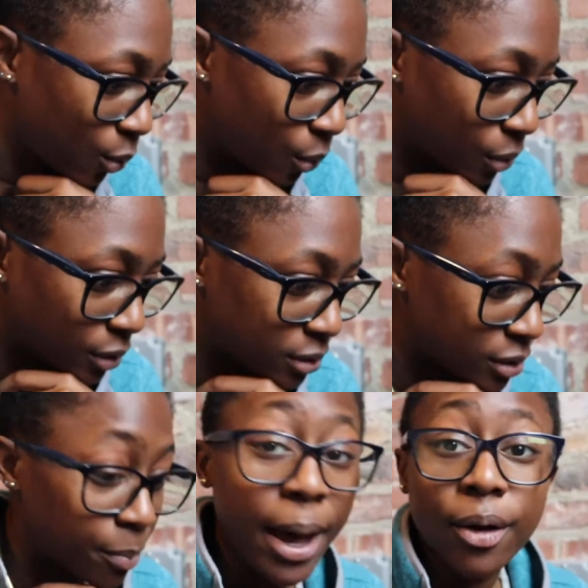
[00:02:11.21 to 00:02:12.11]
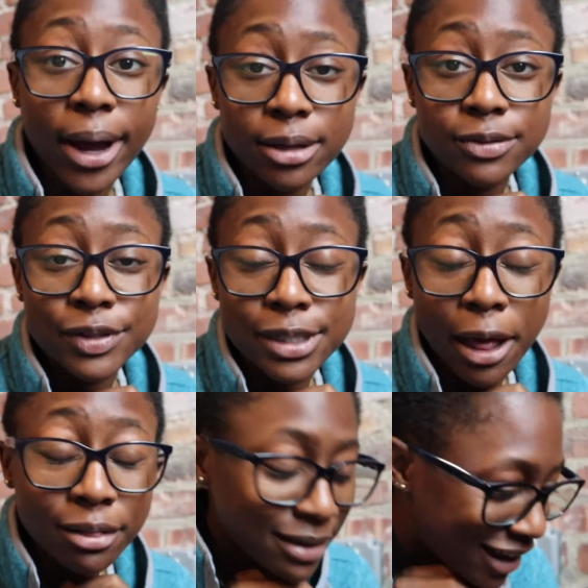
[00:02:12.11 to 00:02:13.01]
or the powerhouse of the
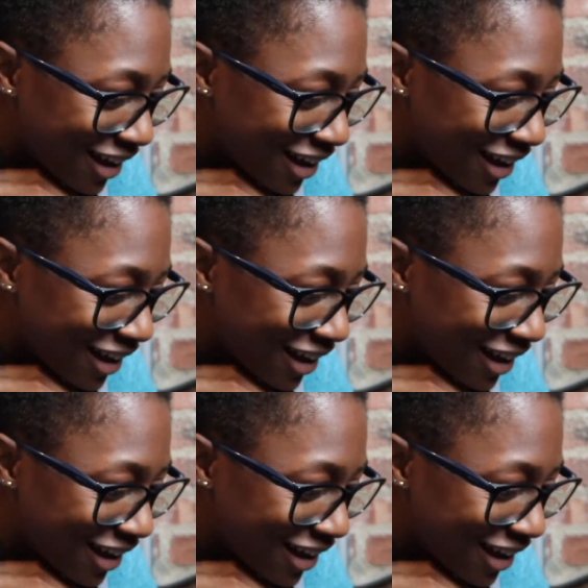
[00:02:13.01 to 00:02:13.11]
cell,